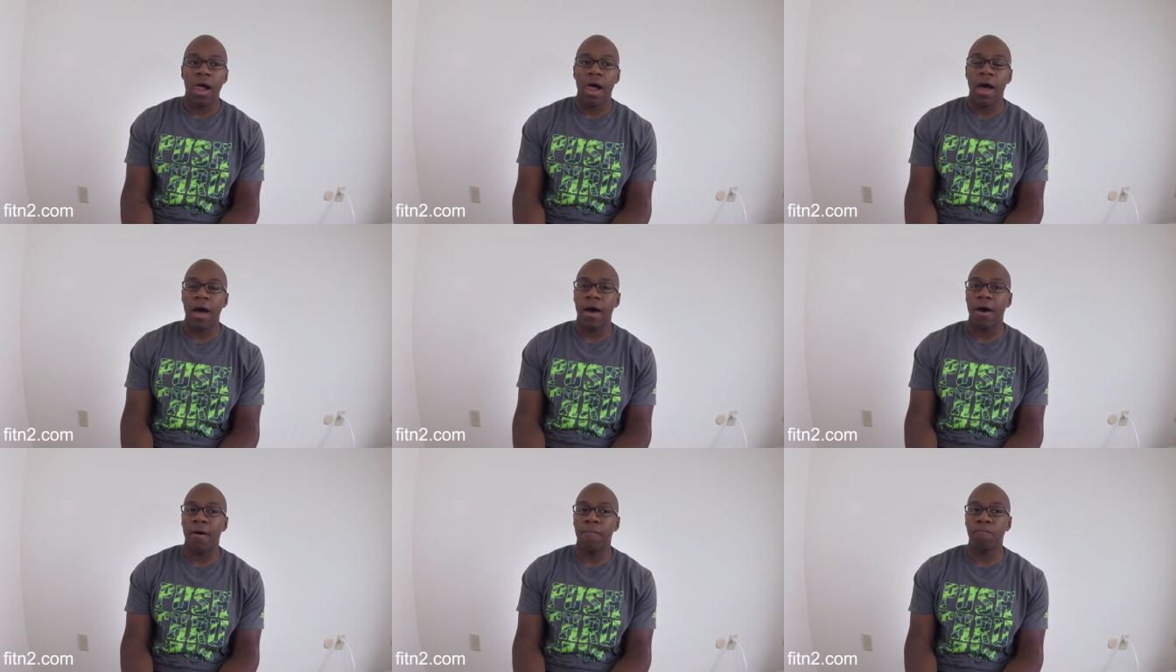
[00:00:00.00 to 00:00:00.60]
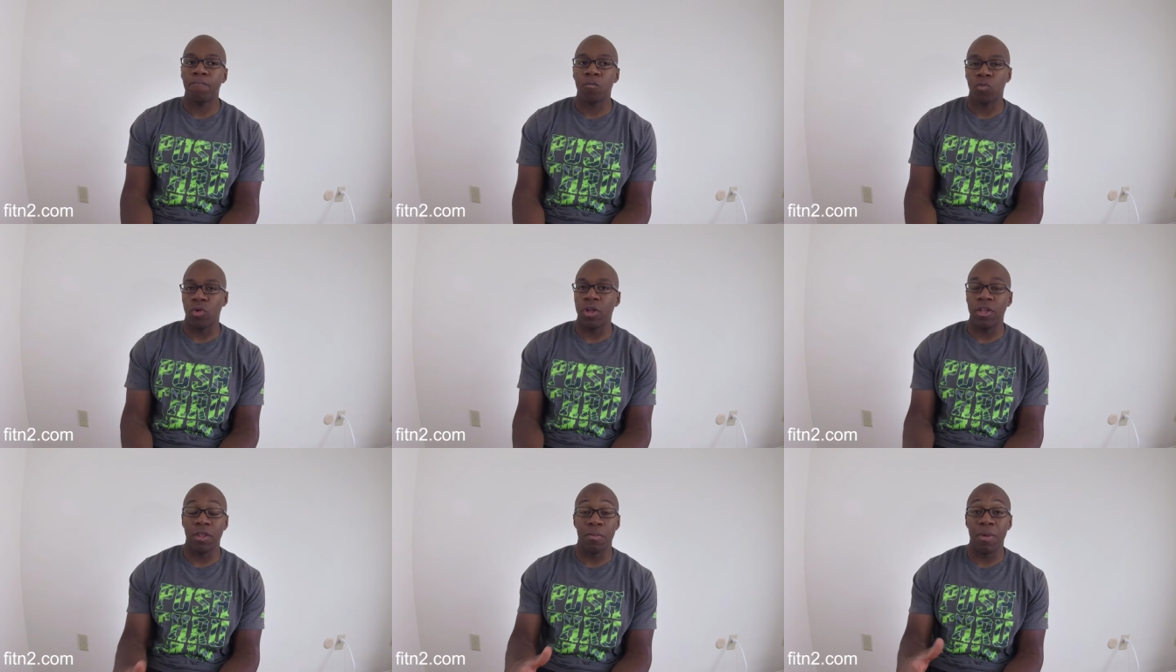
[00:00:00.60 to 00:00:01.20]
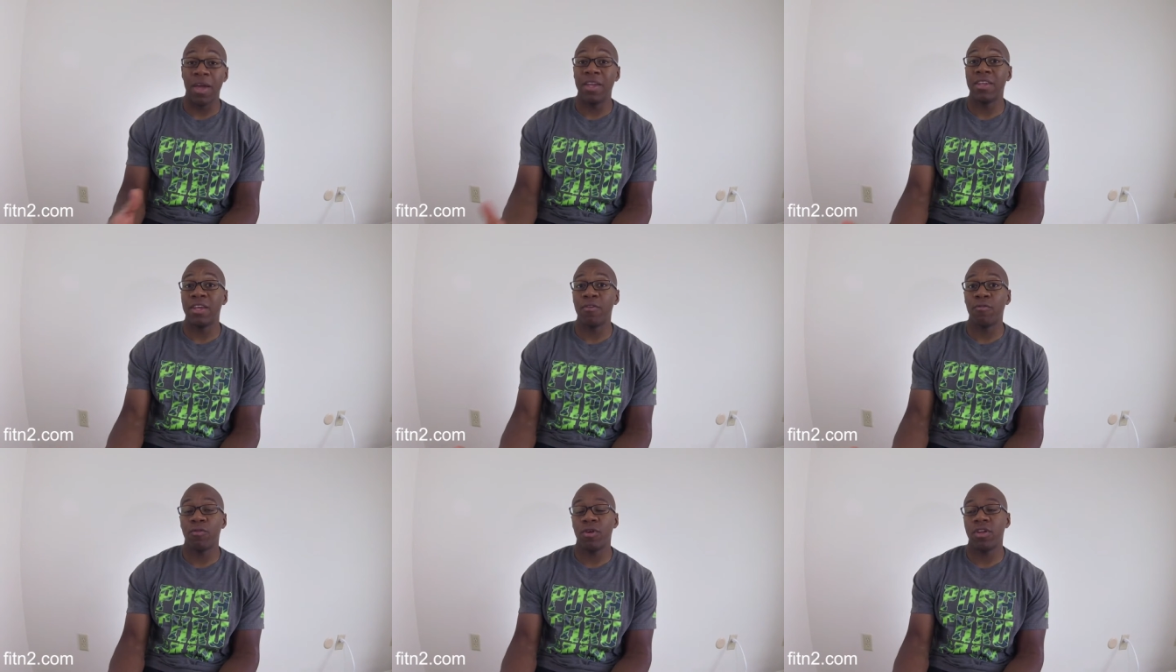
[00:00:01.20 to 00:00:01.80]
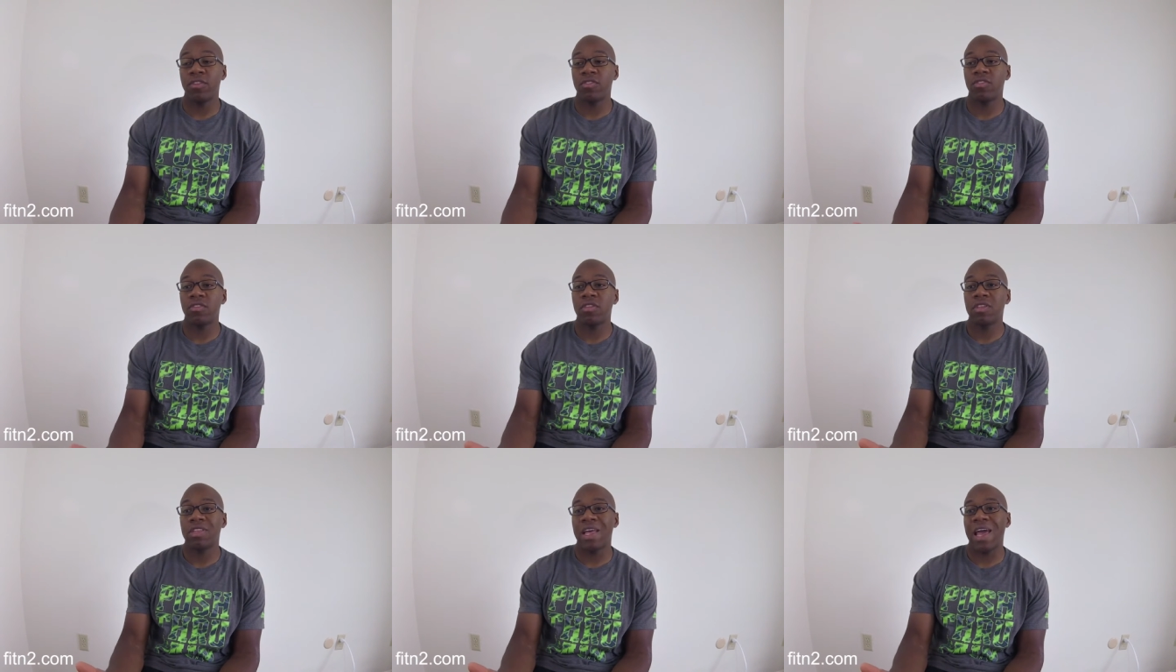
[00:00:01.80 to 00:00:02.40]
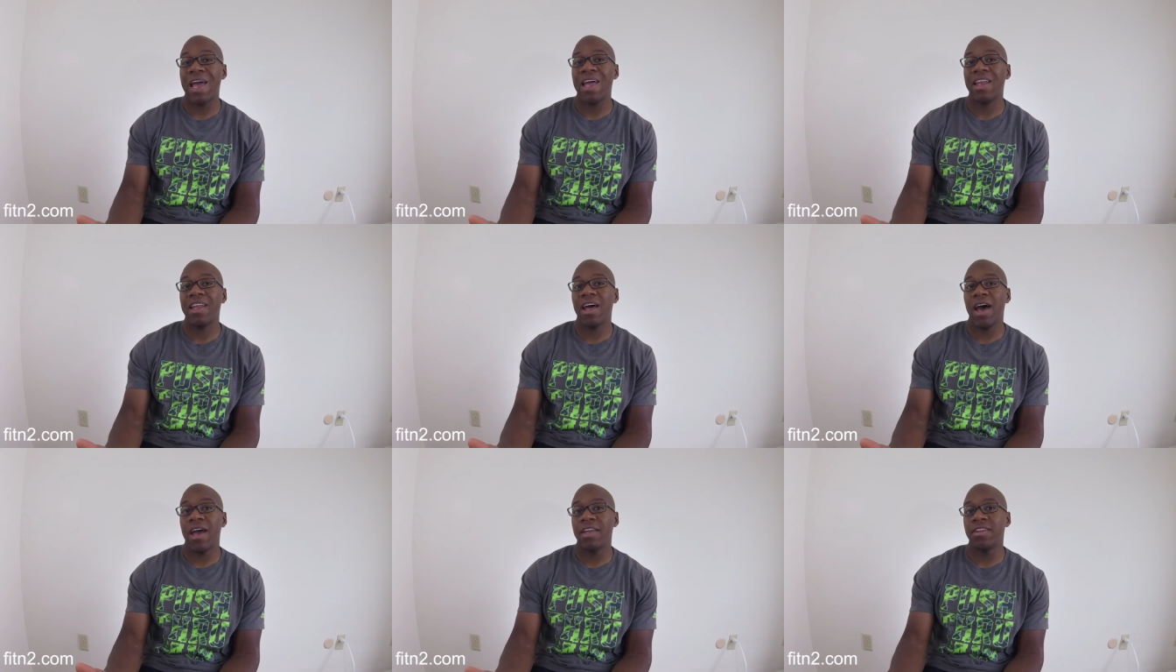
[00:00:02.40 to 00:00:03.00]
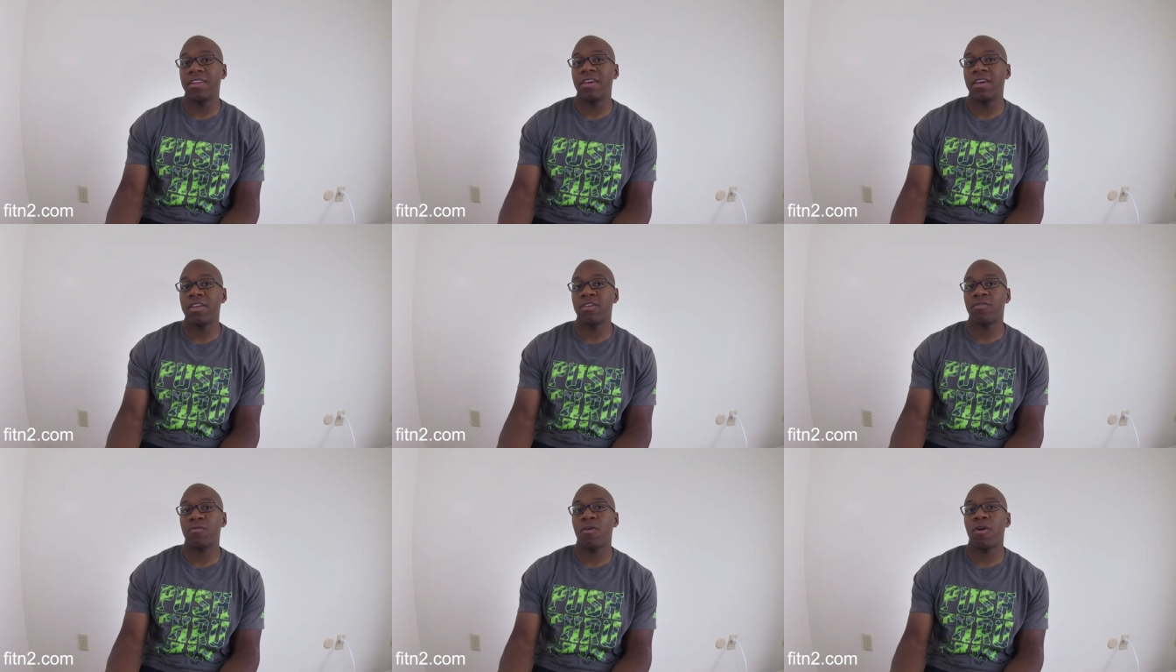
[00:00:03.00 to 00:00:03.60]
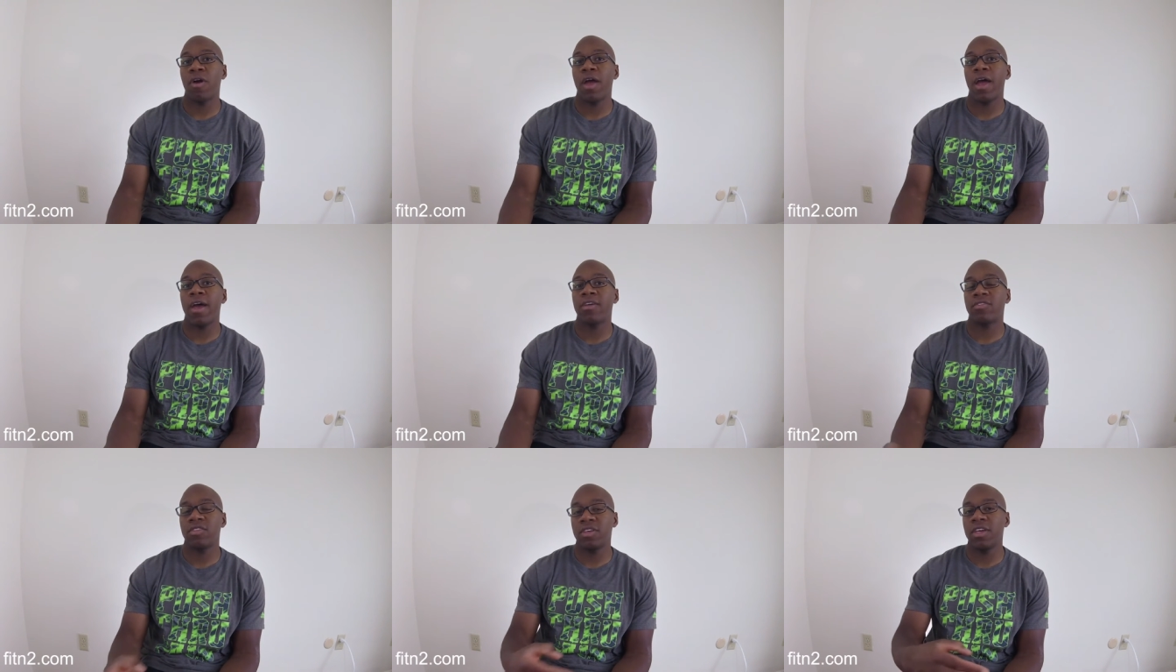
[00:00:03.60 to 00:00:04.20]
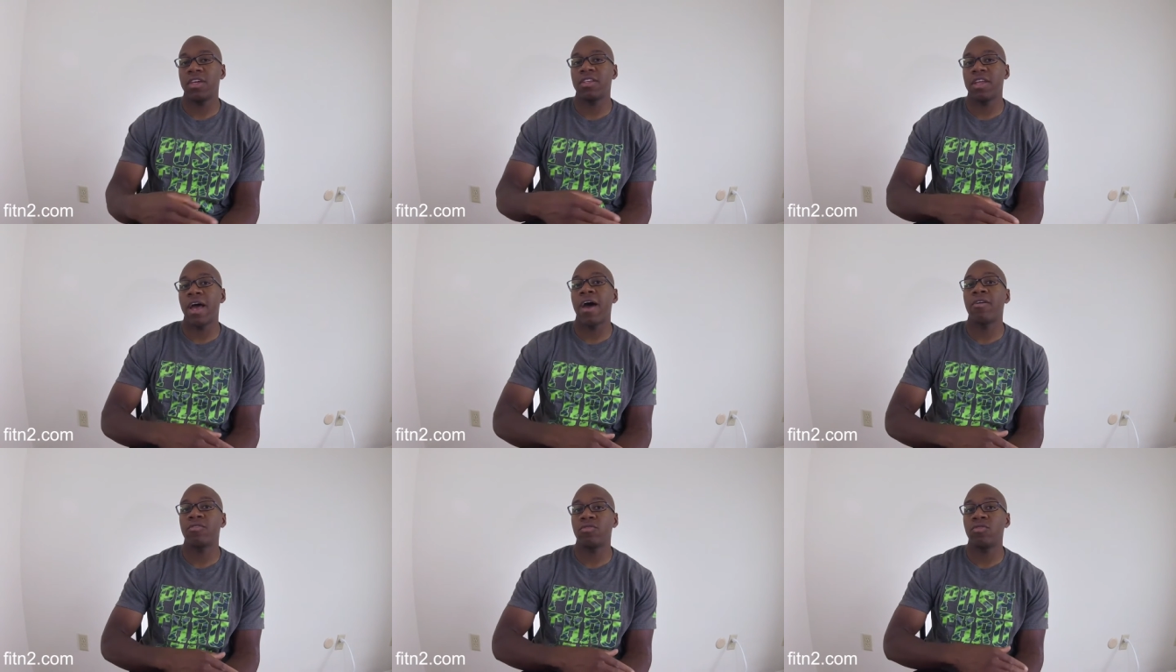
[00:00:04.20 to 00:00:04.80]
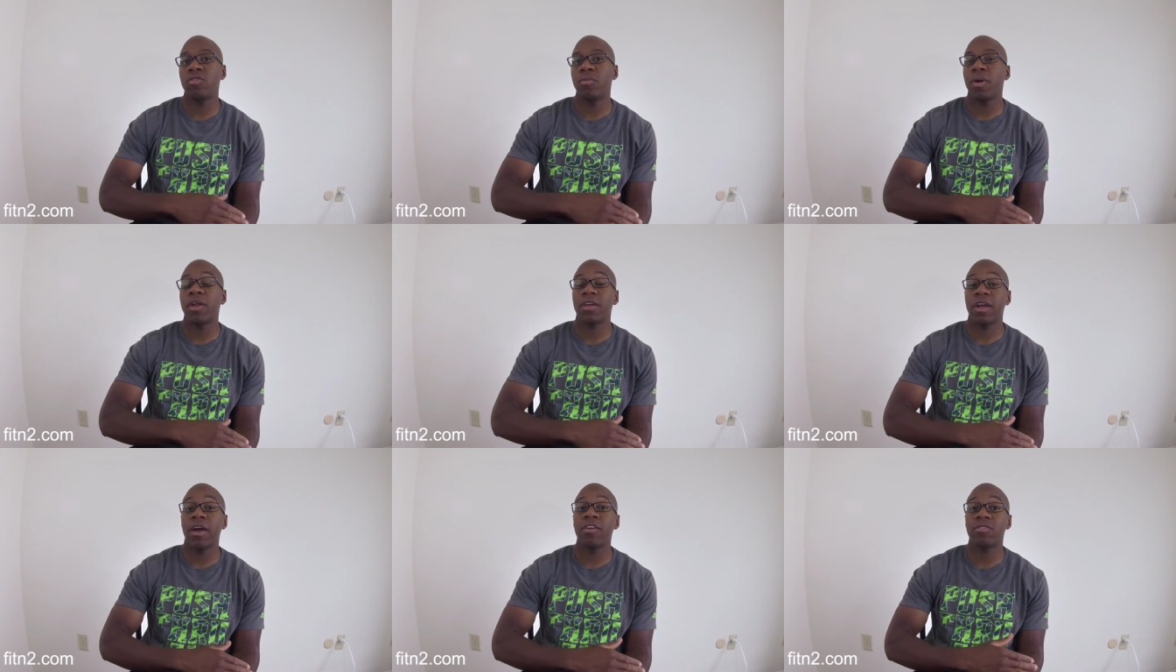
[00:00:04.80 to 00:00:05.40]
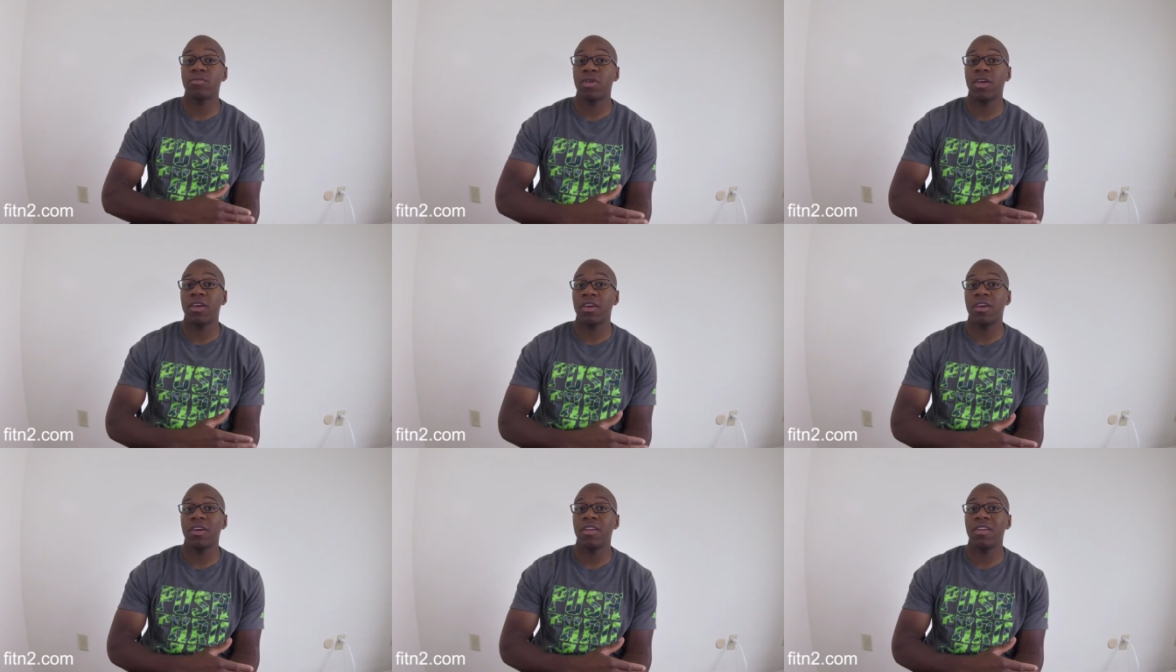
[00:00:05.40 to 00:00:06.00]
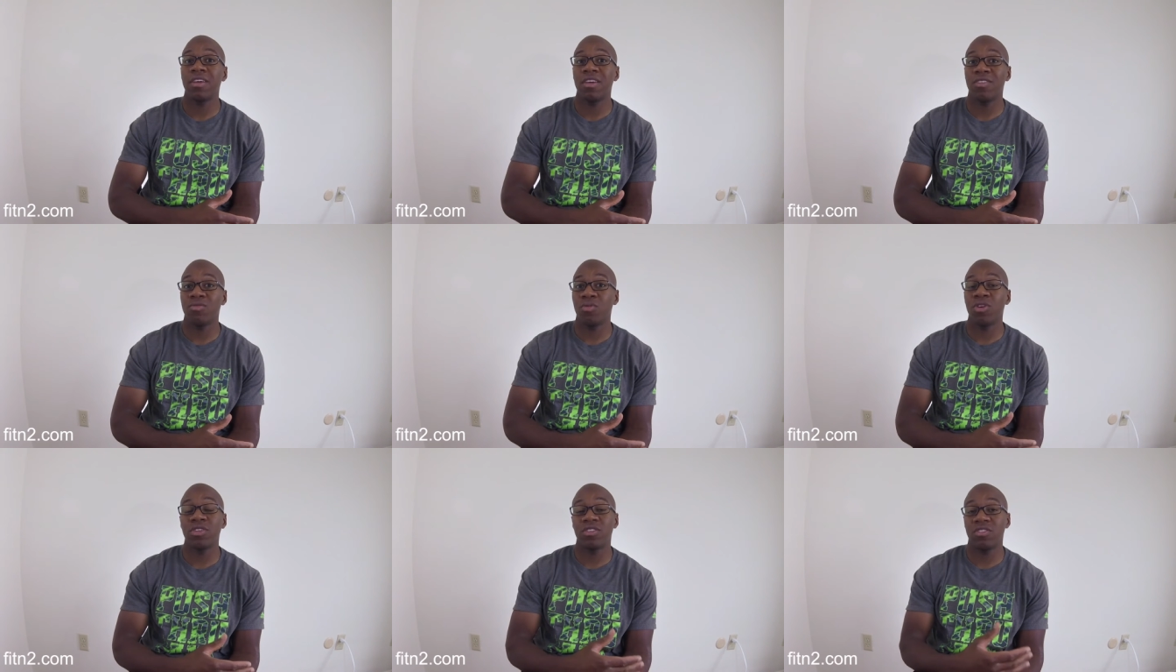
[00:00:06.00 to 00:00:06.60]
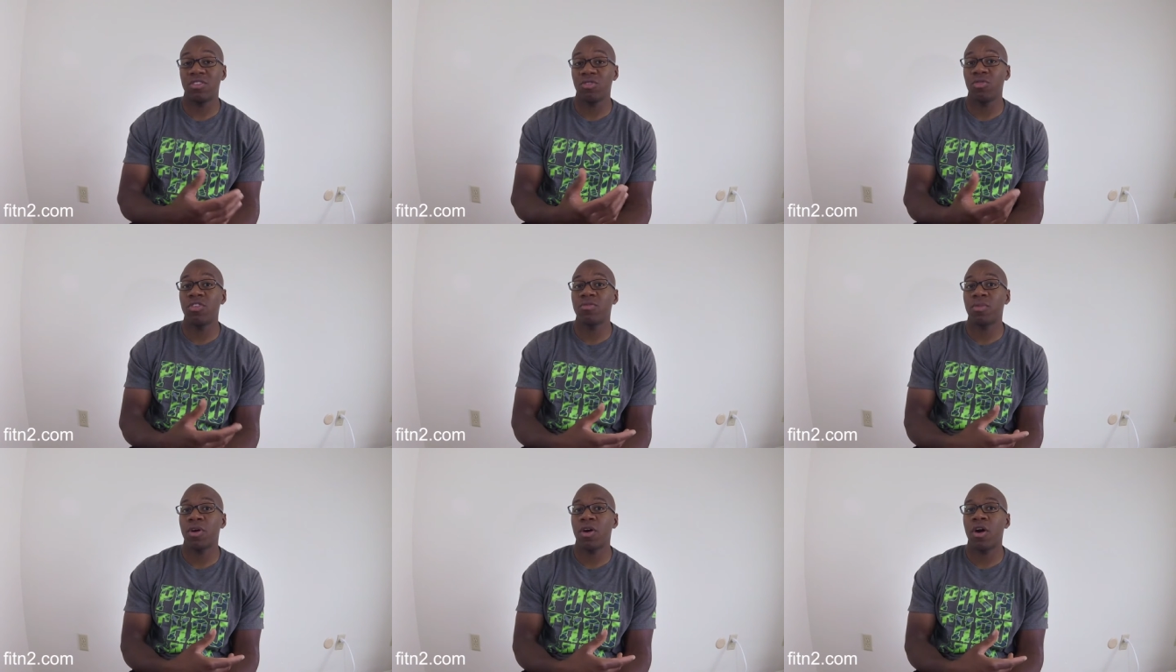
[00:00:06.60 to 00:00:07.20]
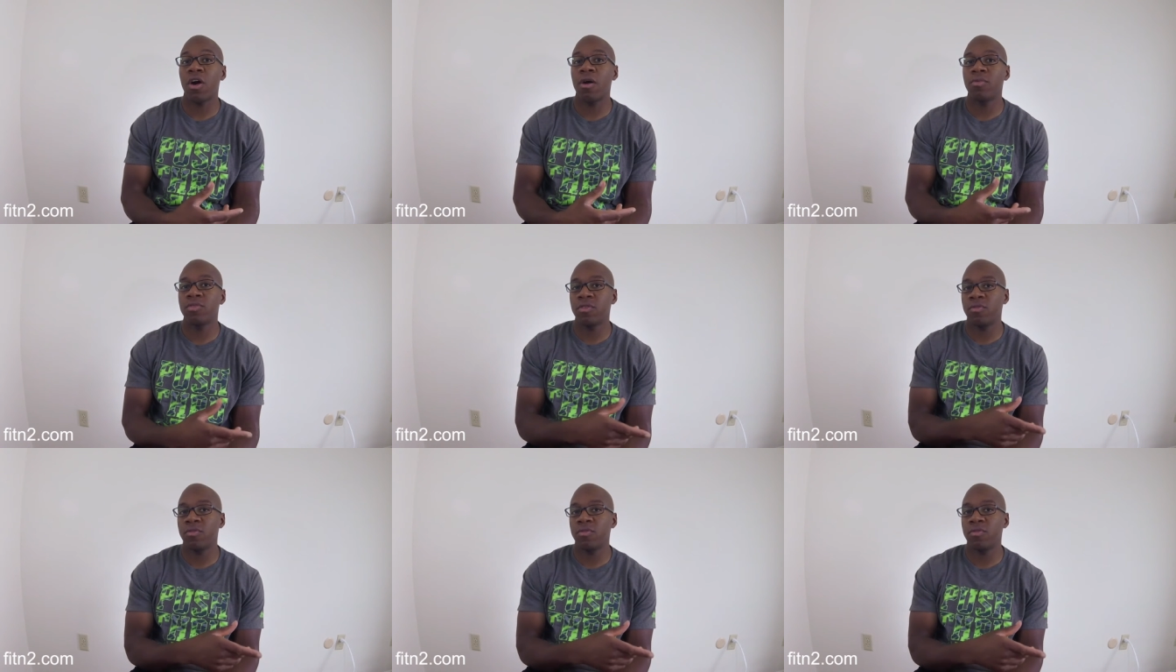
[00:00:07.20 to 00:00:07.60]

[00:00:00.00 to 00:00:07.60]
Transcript: Um, really, the main difference that I did as far as to get down to the amount of calories I'm taking in is really just increase my carbs.